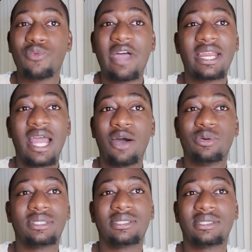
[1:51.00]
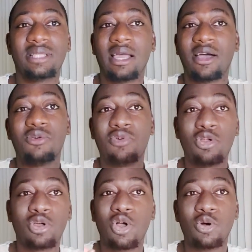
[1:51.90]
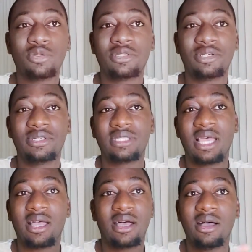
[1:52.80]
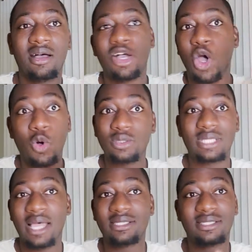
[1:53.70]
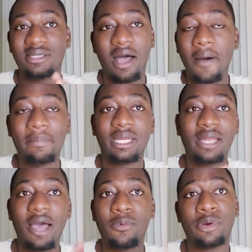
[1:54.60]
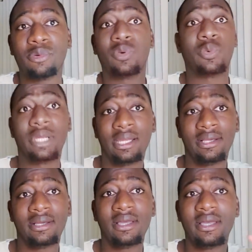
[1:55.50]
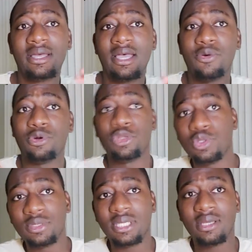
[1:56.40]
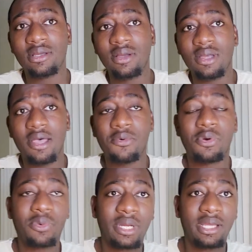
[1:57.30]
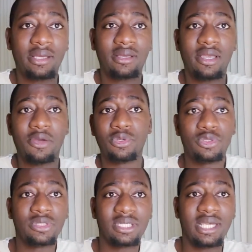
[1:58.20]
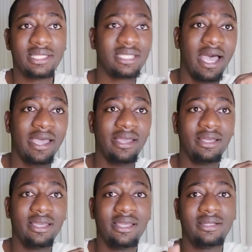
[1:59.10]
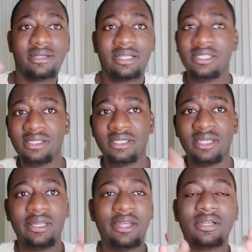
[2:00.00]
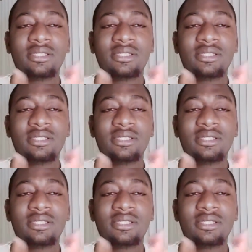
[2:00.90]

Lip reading: Right now it's like a roller coaster. It's like a cosine, just up and down, where we're winning and we're losing and we're winning and we're losing and tying, and a clean sheet here.